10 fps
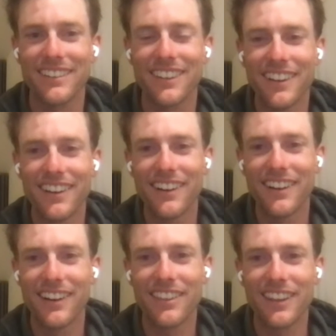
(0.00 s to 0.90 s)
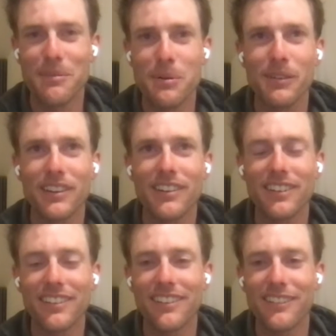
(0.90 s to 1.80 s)
And I think I
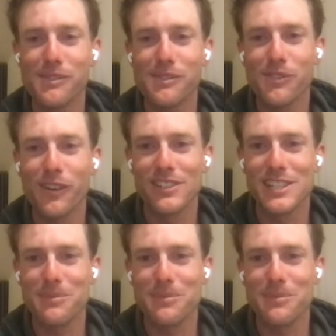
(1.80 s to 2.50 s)
probably felt